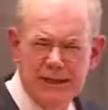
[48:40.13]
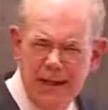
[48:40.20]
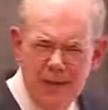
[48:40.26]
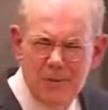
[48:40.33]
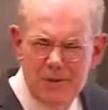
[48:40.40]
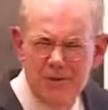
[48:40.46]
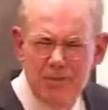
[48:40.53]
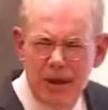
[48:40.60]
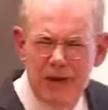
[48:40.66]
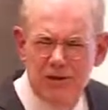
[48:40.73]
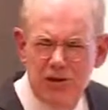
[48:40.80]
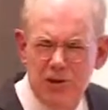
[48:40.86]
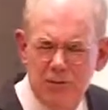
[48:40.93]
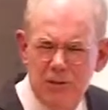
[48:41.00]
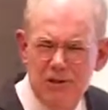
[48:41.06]
NATO
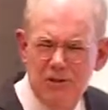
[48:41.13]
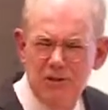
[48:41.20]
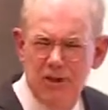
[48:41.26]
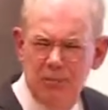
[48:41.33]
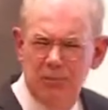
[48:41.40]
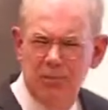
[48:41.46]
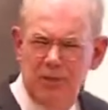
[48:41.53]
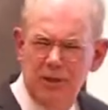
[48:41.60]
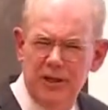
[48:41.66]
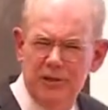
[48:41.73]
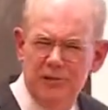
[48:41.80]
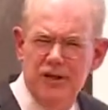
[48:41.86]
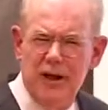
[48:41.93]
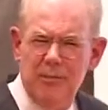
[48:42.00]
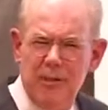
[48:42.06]
expansion was liberal
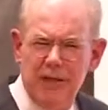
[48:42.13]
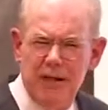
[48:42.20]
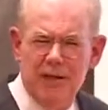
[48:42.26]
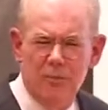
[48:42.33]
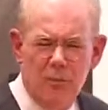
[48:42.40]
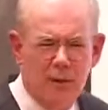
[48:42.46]
hegemony at